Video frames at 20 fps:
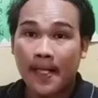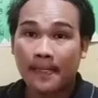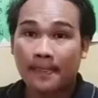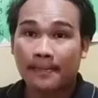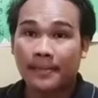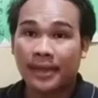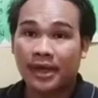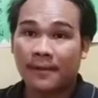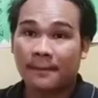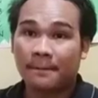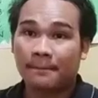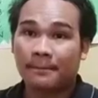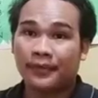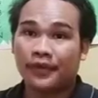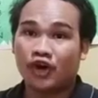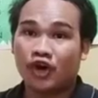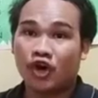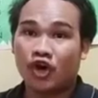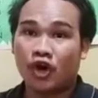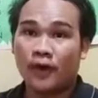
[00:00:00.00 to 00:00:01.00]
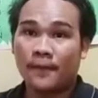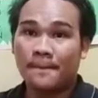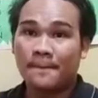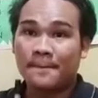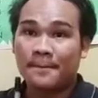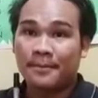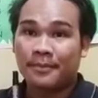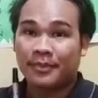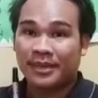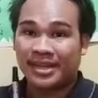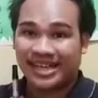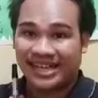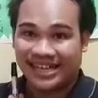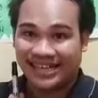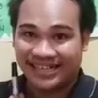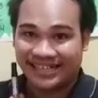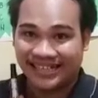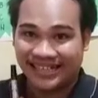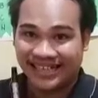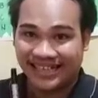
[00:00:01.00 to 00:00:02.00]
number of an
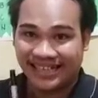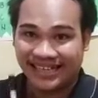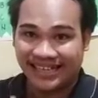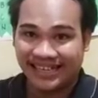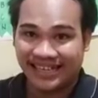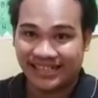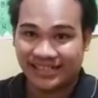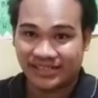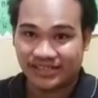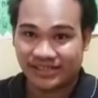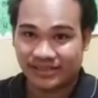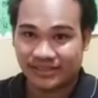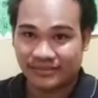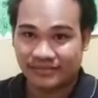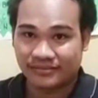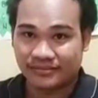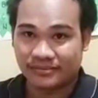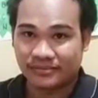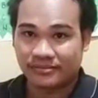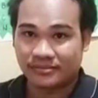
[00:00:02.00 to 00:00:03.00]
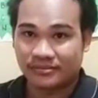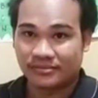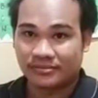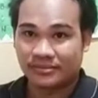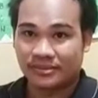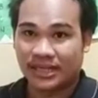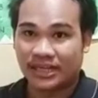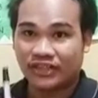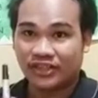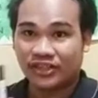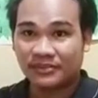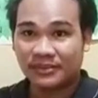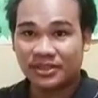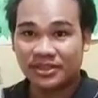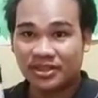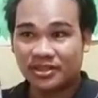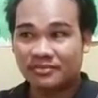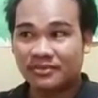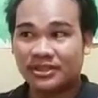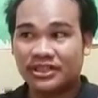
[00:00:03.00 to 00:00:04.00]
electron. Atomic
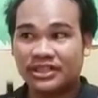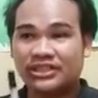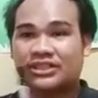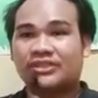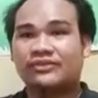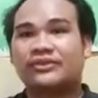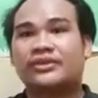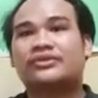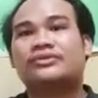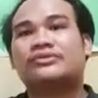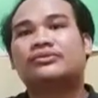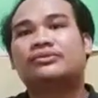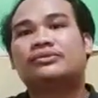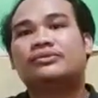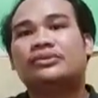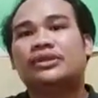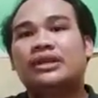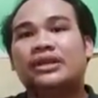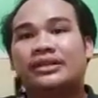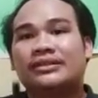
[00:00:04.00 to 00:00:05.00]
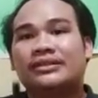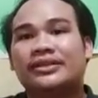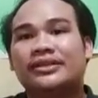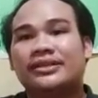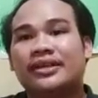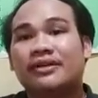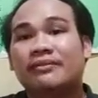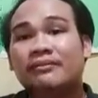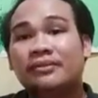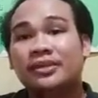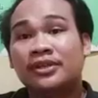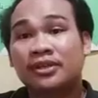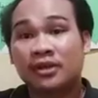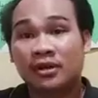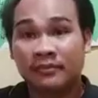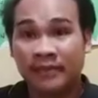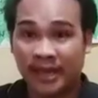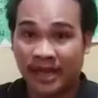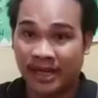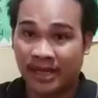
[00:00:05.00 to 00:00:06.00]
number is equal to the number of
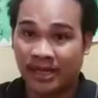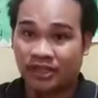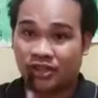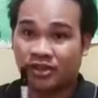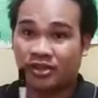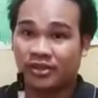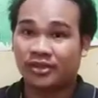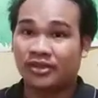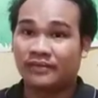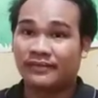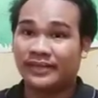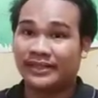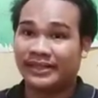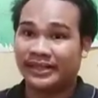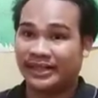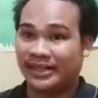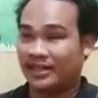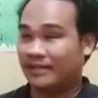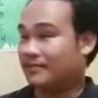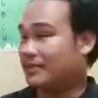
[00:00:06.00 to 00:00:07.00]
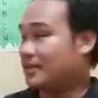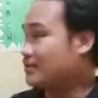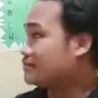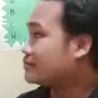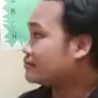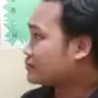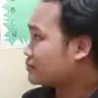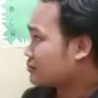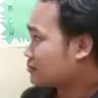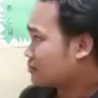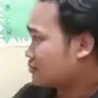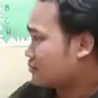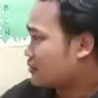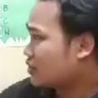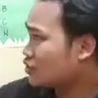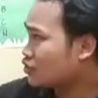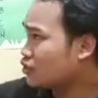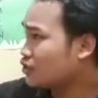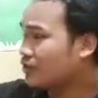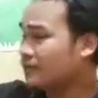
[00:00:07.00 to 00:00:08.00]
electron of an element. So
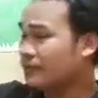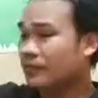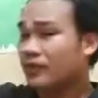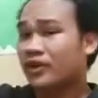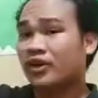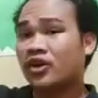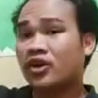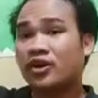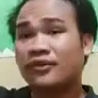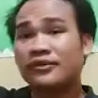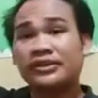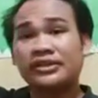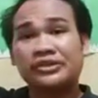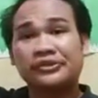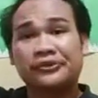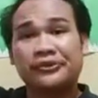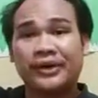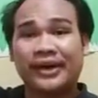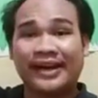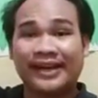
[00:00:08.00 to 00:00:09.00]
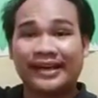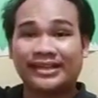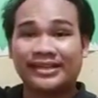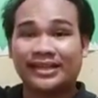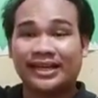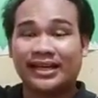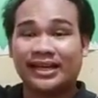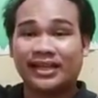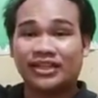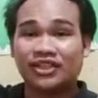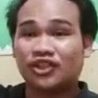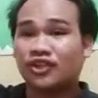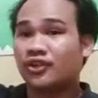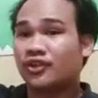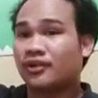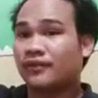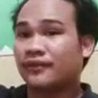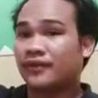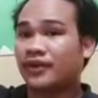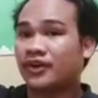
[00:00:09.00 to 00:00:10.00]
if you are going to write the electron
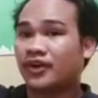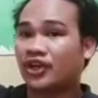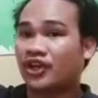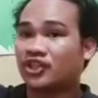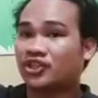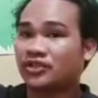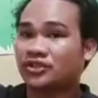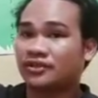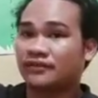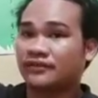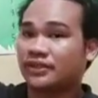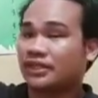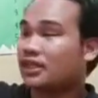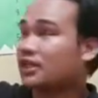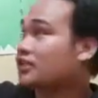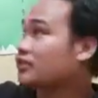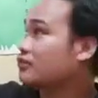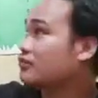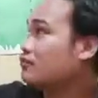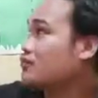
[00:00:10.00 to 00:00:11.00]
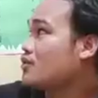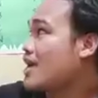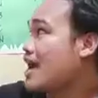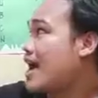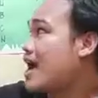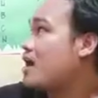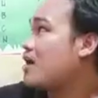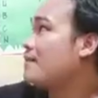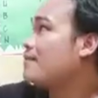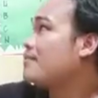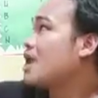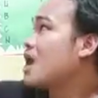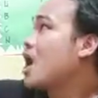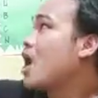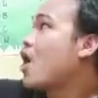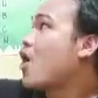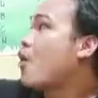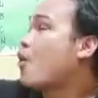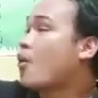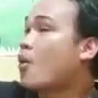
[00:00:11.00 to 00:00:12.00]
configuration of radium, we have
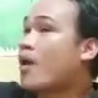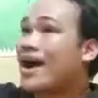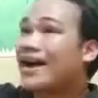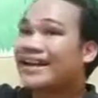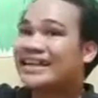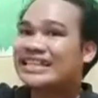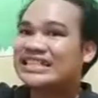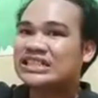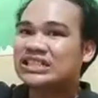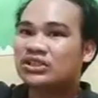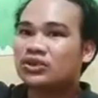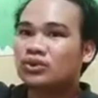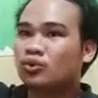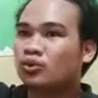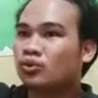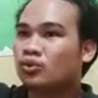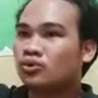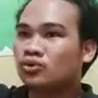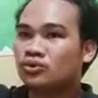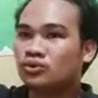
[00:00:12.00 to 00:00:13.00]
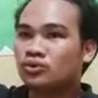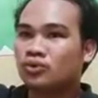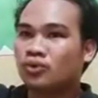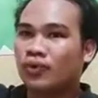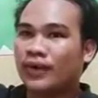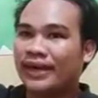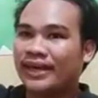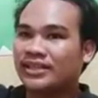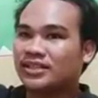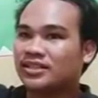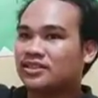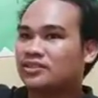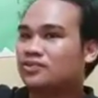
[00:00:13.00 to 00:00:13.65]
1s2, 2s2.